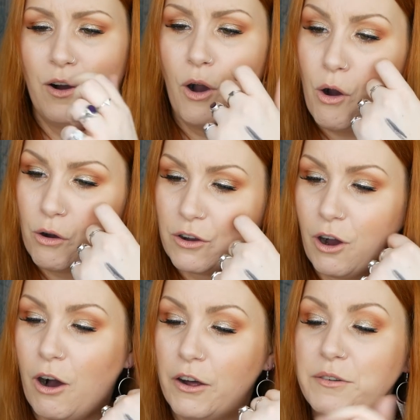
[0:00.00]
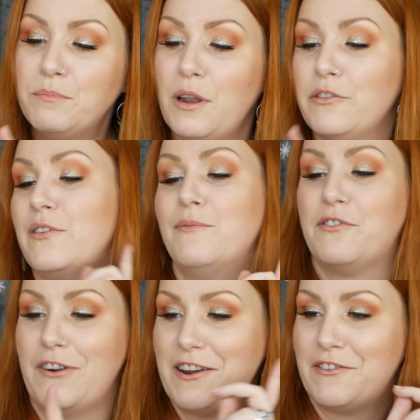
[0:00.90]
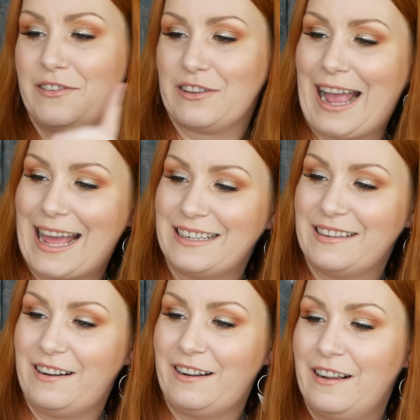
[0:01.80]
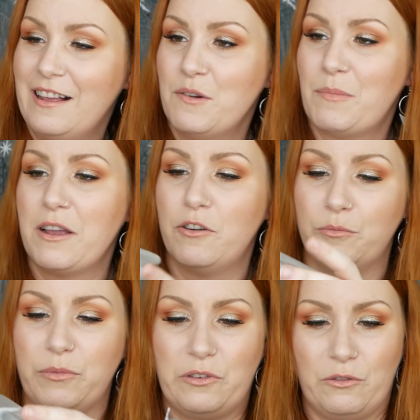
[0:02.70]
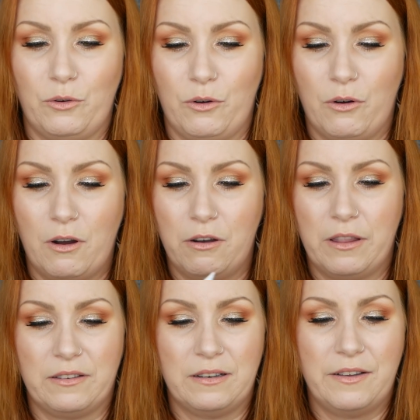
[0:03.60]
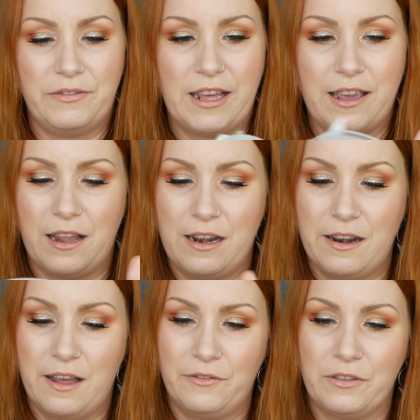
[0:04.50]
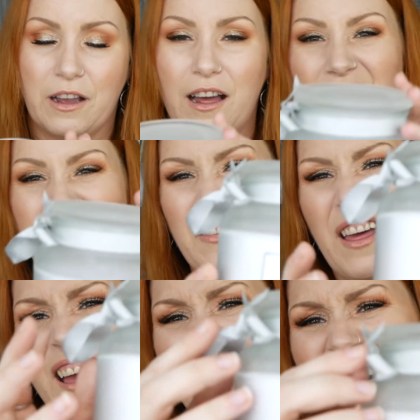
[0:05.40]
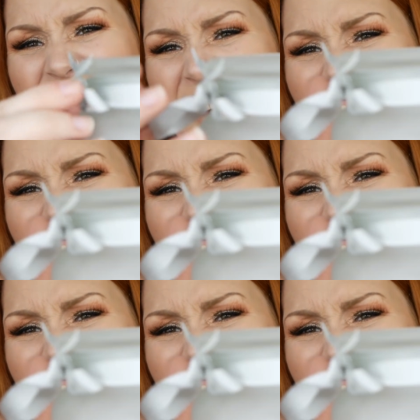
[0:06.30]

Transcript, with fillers: Oh, Cotton Blossom Fragrance Candle by Home Store. Oh, that's lovely. I love the colour of that.